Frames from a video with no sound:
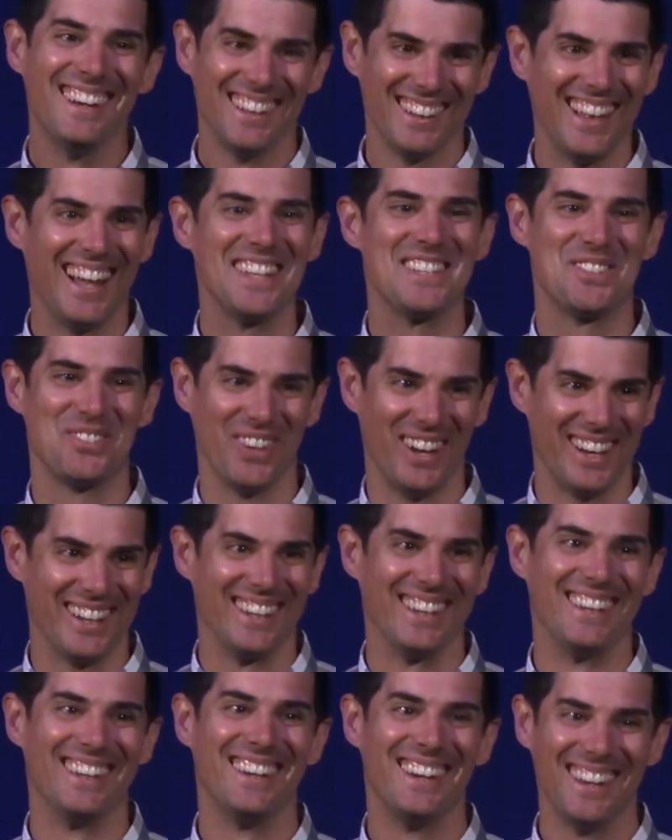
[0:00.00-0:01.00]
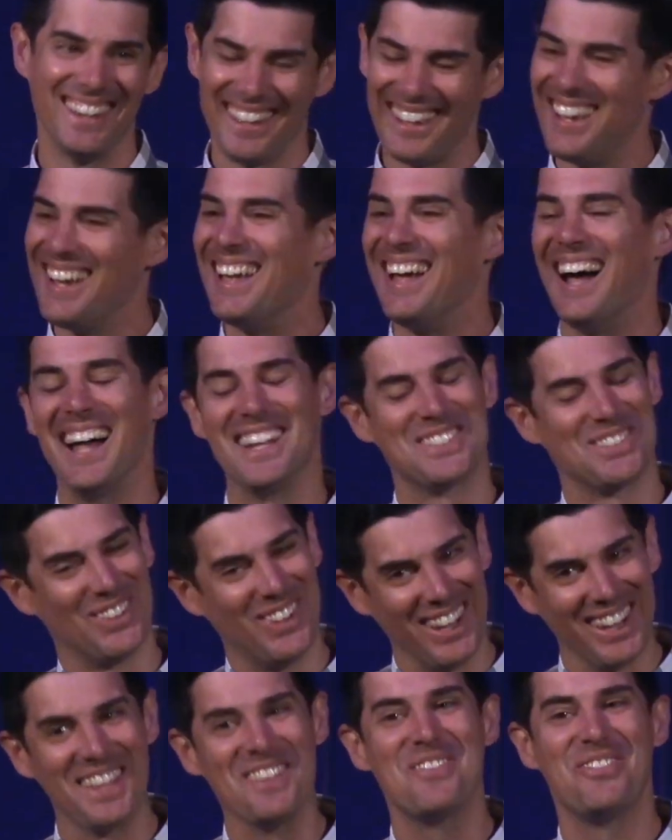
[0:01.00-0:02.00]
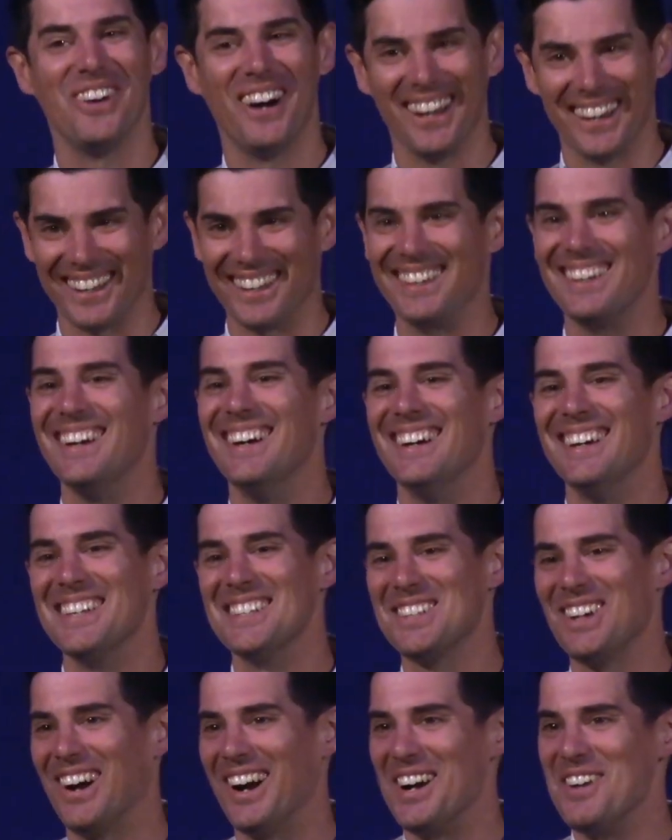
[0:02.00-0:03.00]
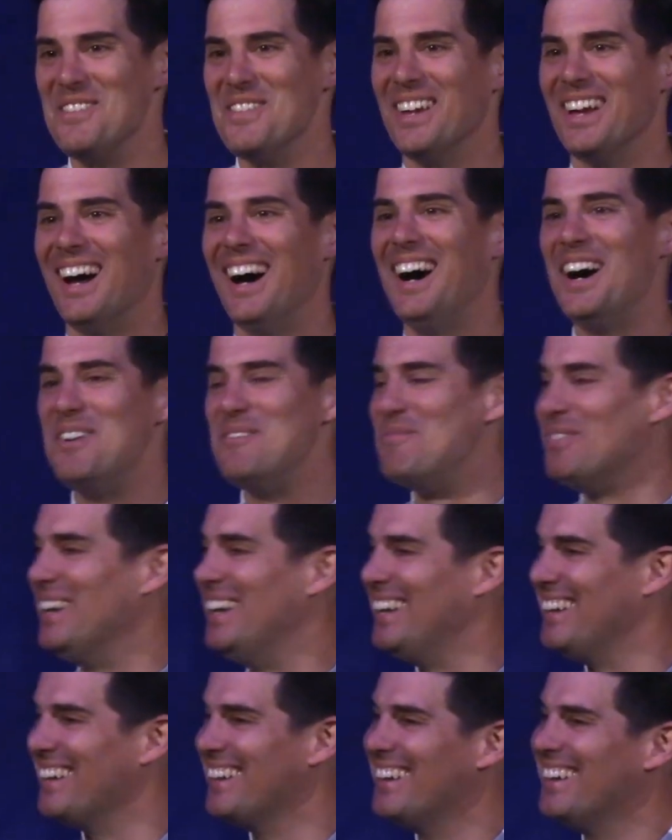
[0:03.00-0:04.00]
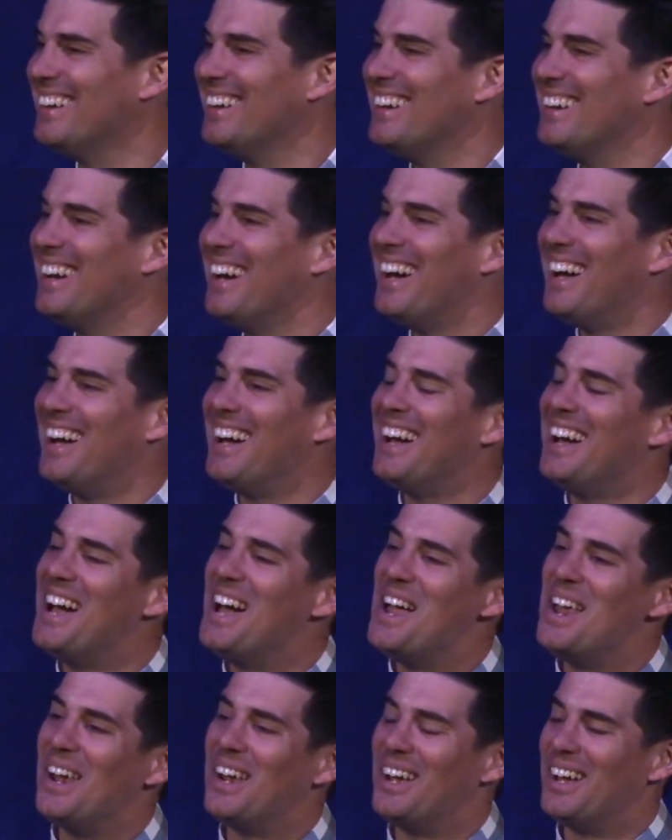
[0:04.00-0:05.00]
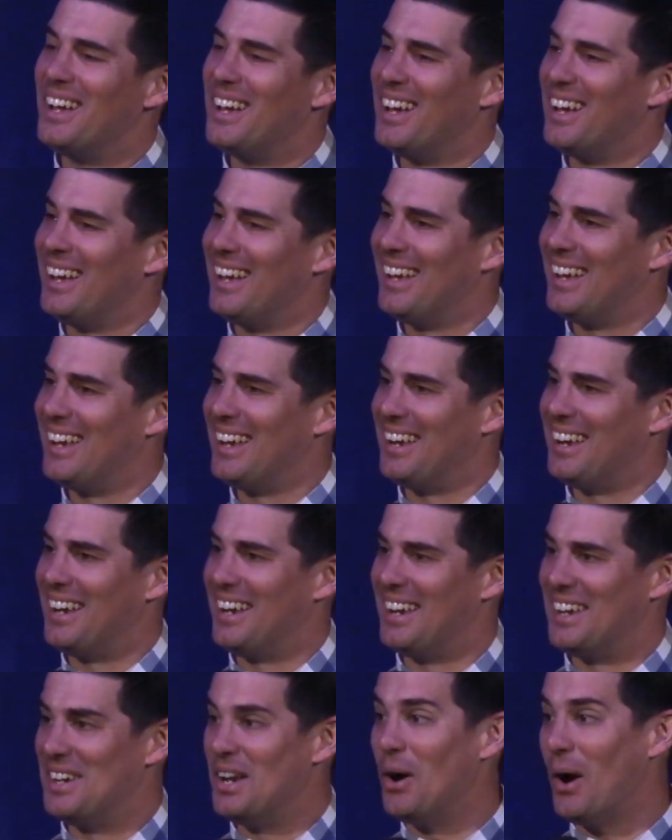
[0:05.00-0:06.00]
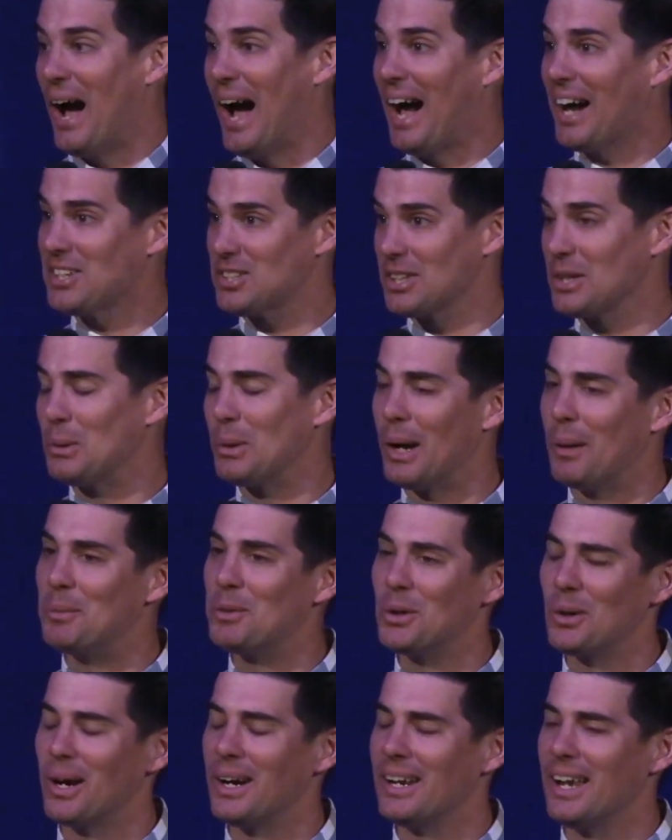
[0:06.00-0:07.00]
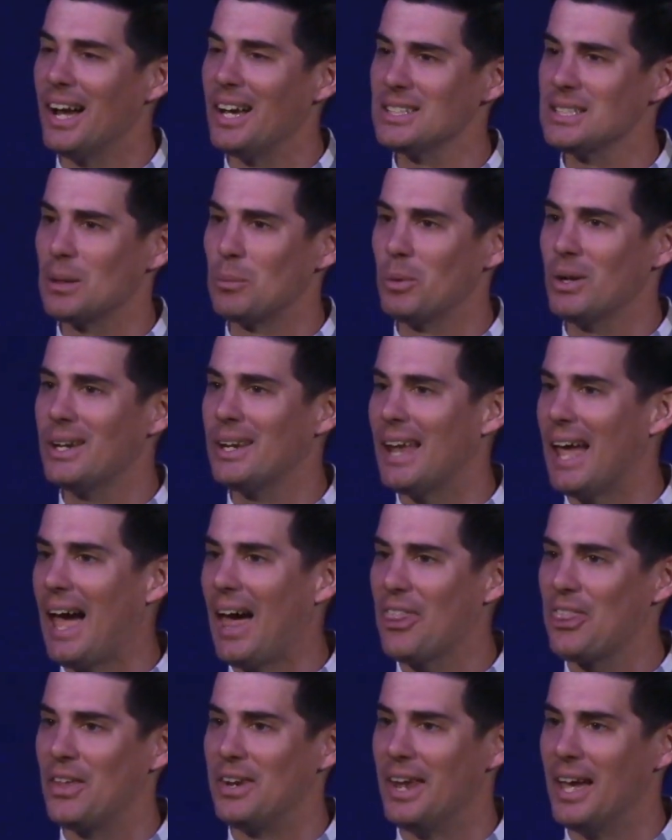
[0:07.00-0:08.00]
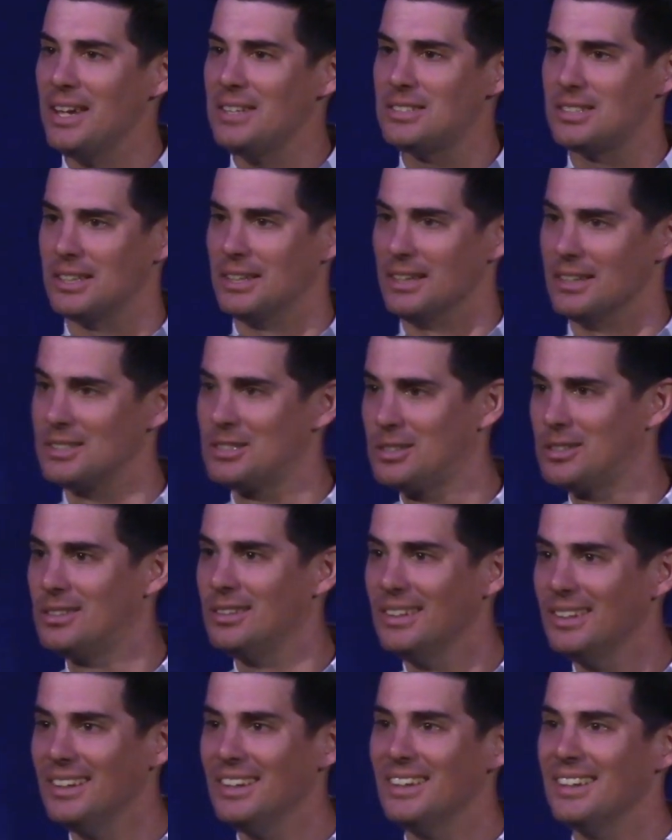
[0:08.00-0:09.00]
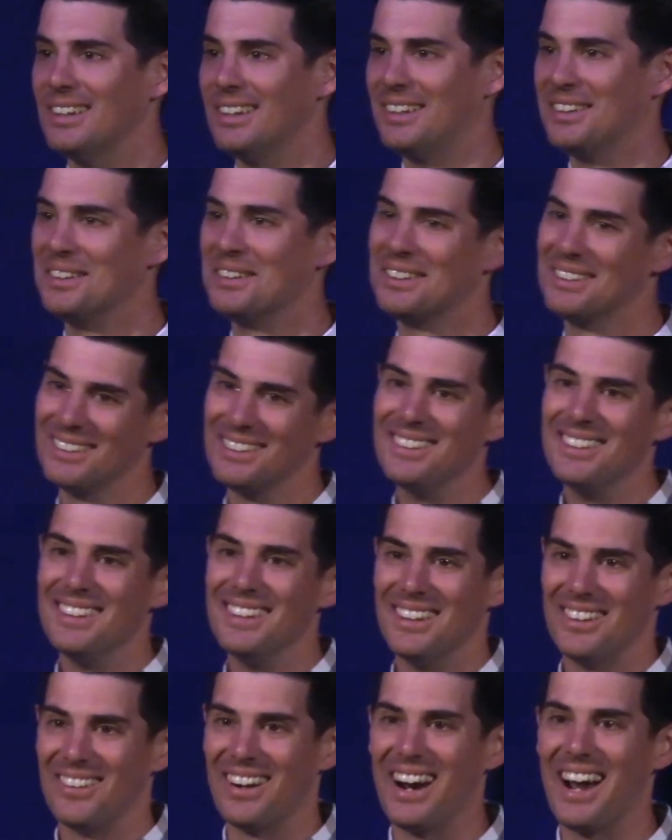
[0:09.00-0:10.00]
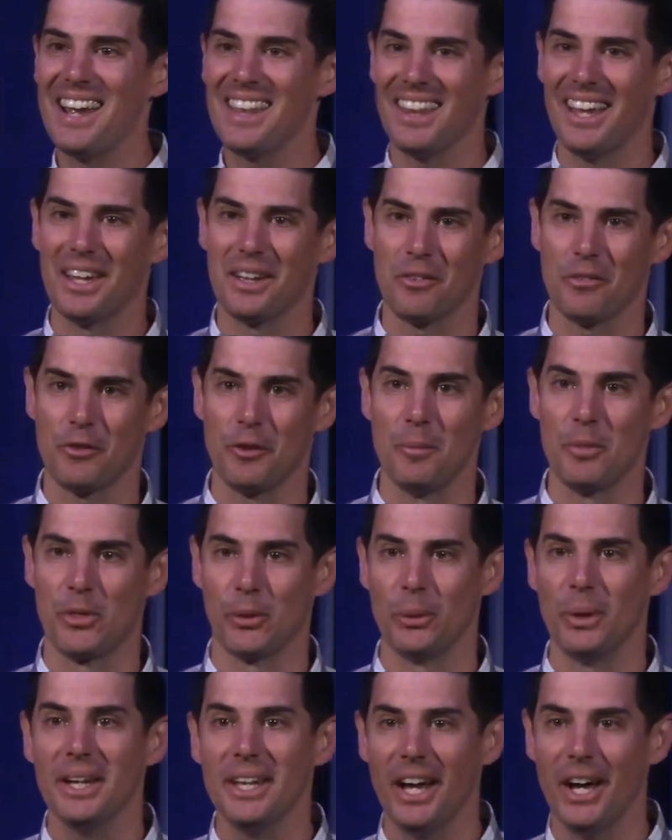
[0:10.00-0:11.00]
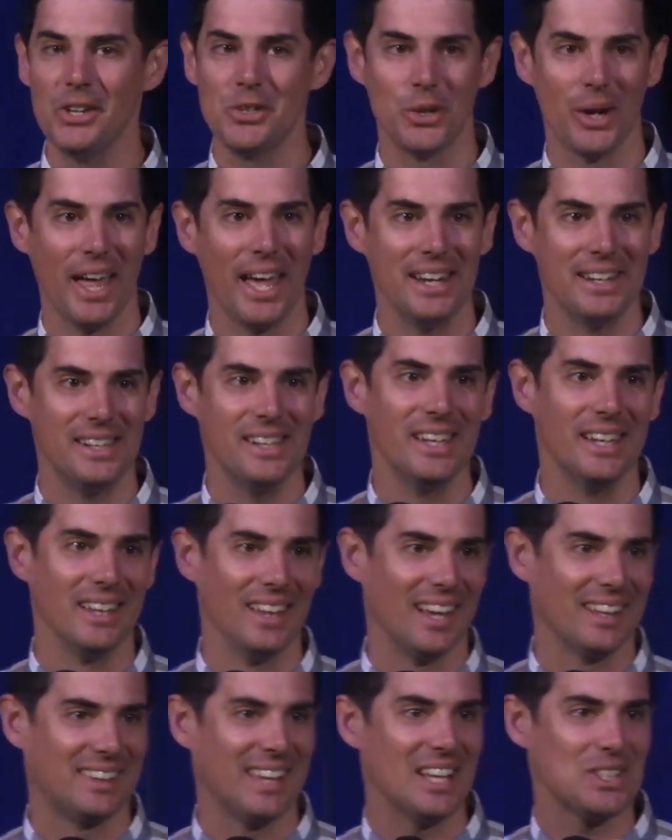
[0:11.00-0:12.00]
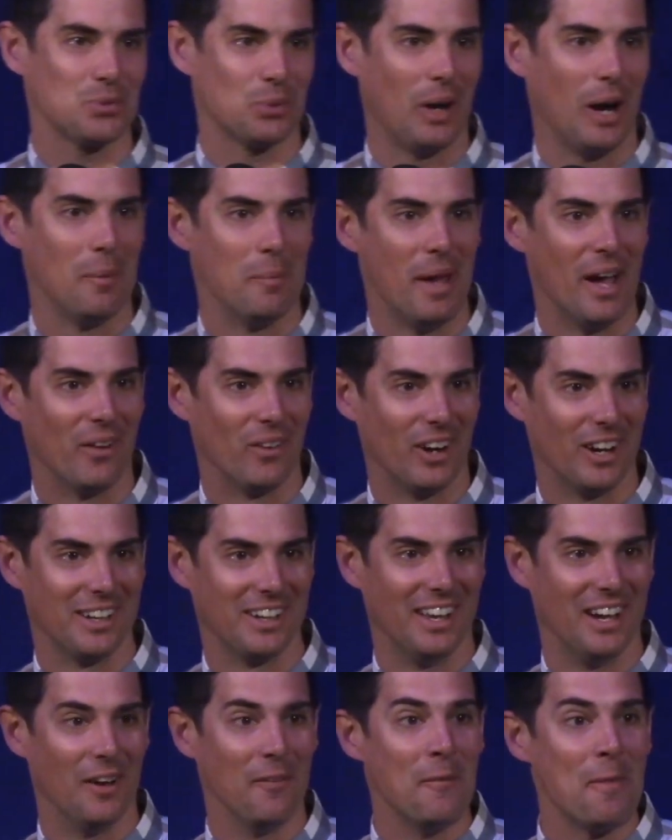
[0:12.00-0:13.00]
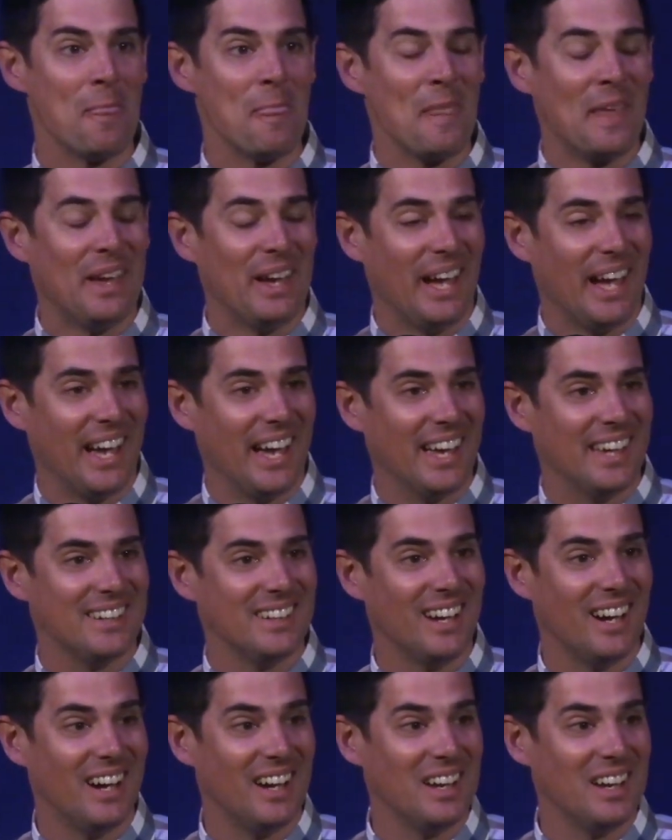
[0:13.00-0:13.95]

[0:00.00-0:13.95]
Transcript: That's funny. That's really funny. Sorry. No, actually what I'm doing right now is I'm reading Athanasius, right? Like from 300 AD. Like that's where I'm at right now. And